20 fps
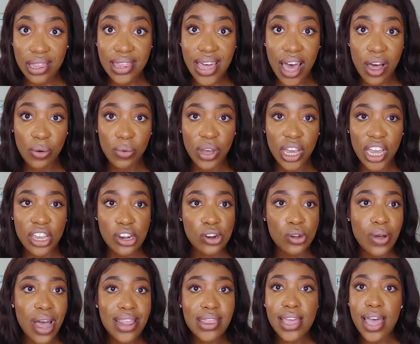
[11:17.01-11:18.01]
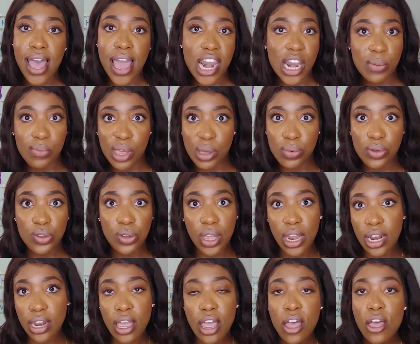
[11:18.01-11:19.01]
That way, you know, at the end, maybe you
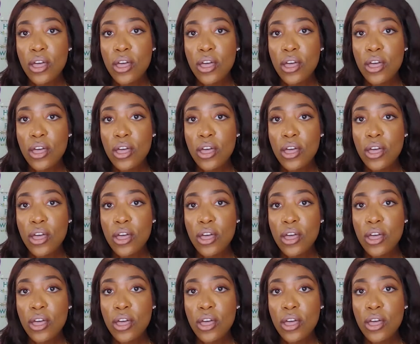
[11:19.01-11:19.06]
can